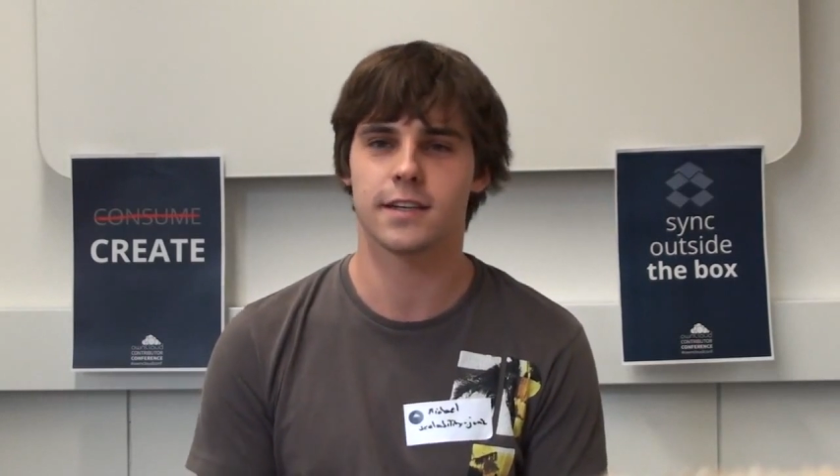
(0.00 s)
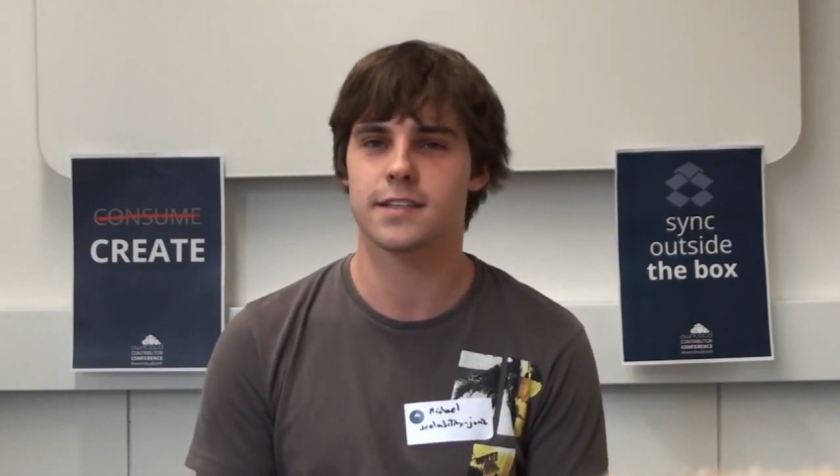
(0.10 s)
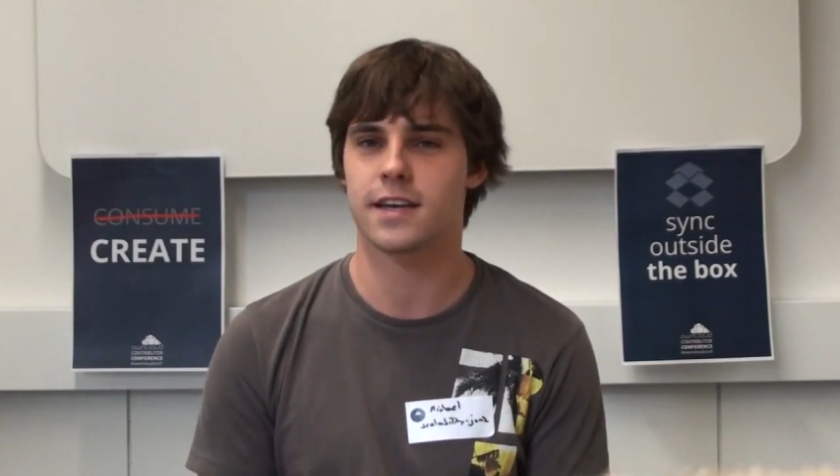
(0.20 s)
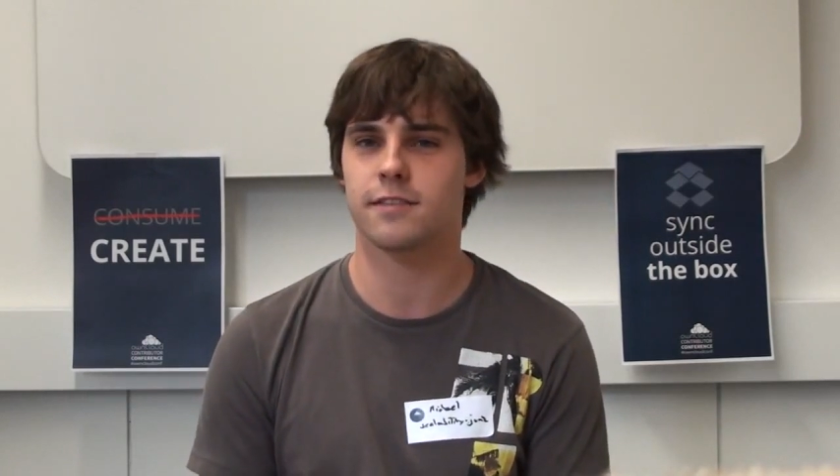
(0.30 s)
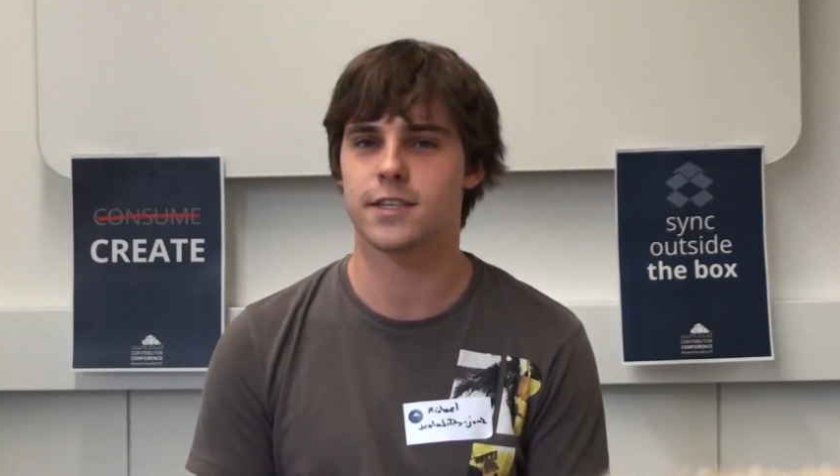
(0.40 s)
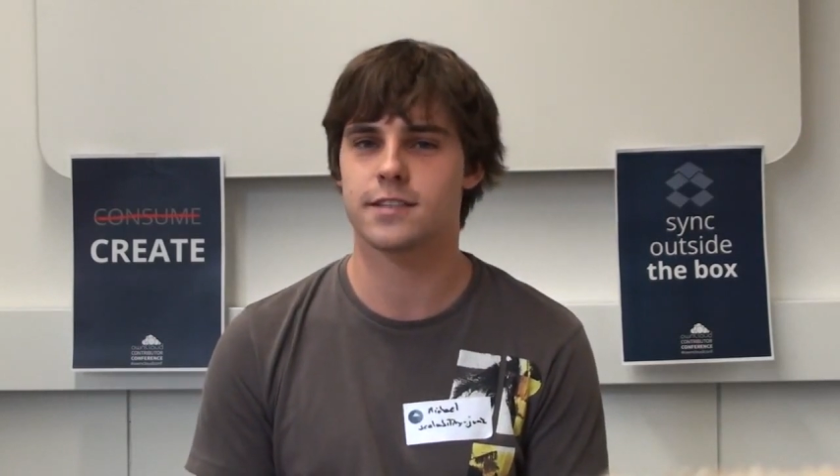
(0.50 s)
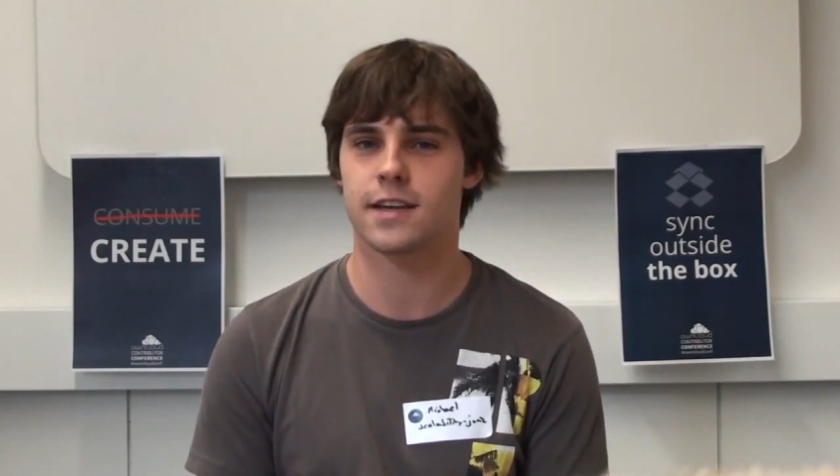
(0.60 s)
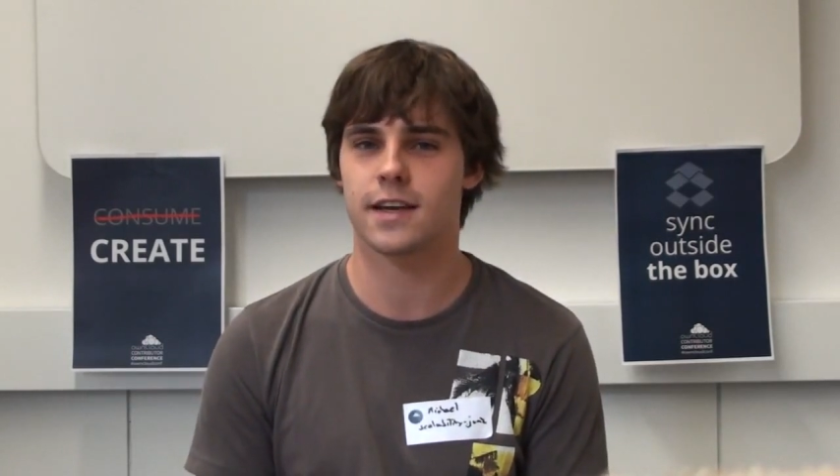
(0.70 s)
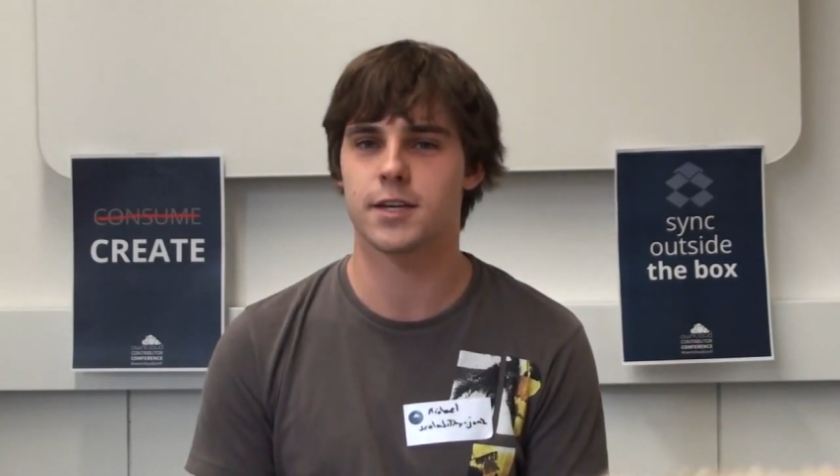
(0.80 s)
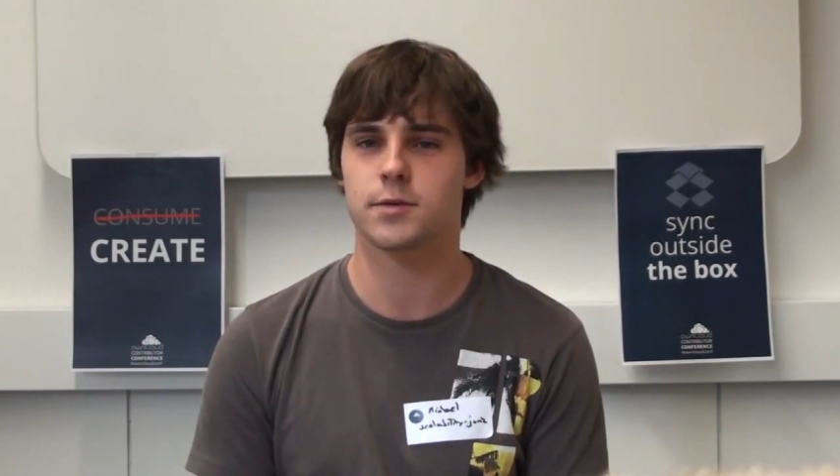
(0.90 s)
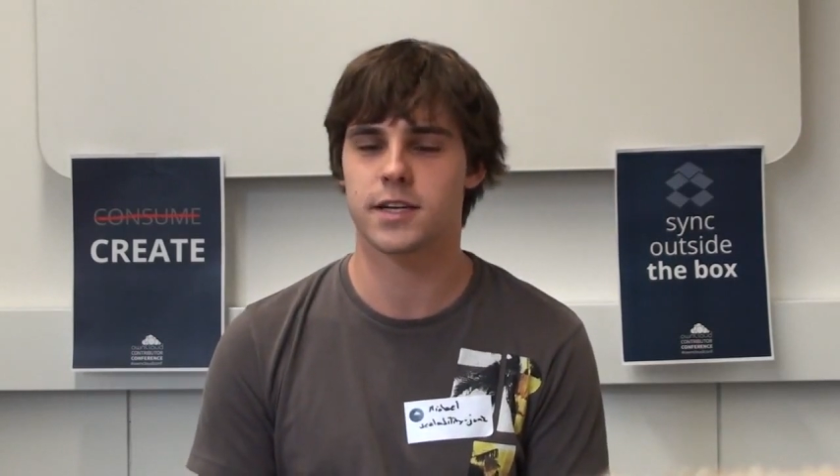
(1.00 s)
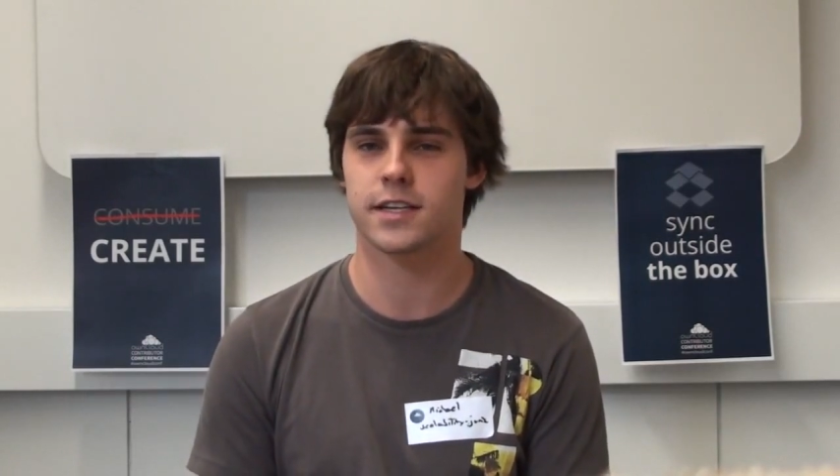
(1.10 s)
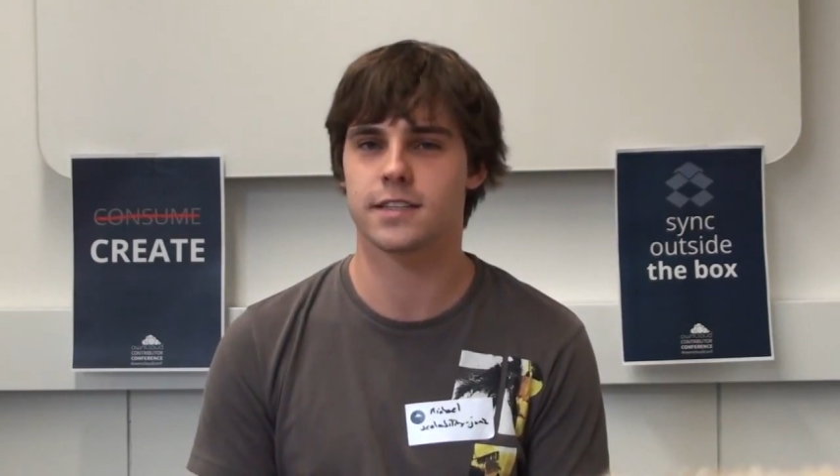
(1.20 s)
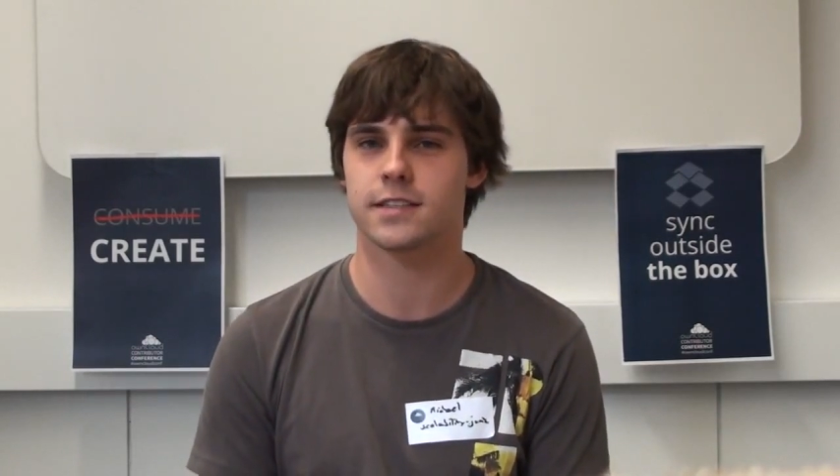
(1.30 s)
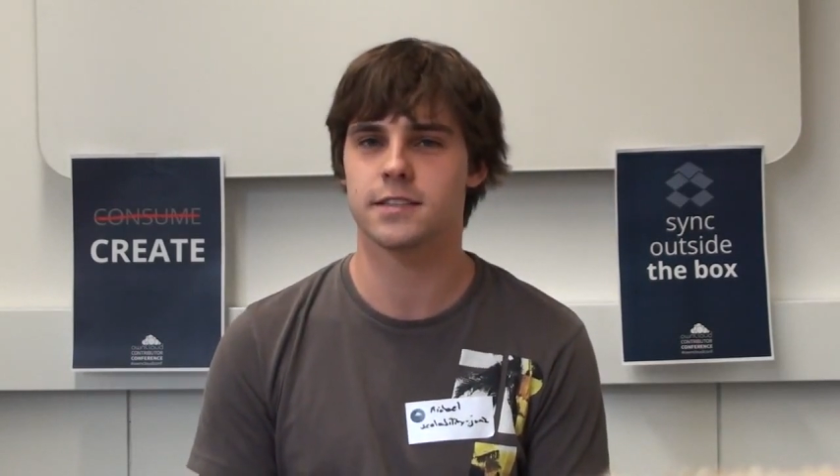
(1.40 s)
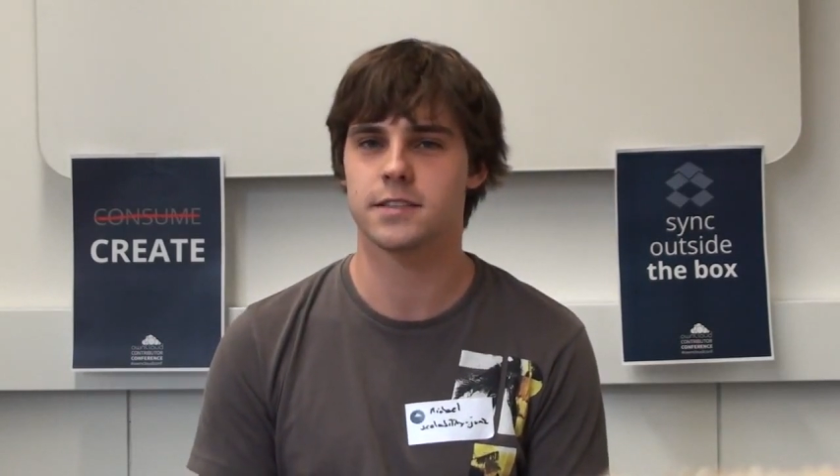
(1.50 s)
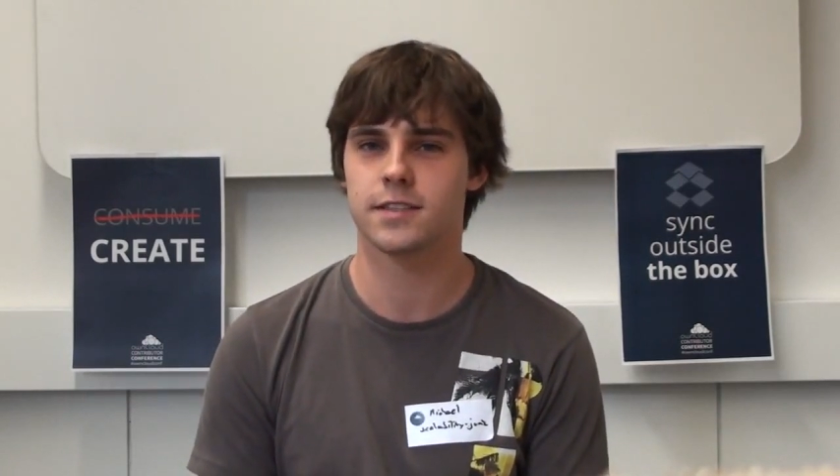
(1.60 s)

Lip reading: safely say we can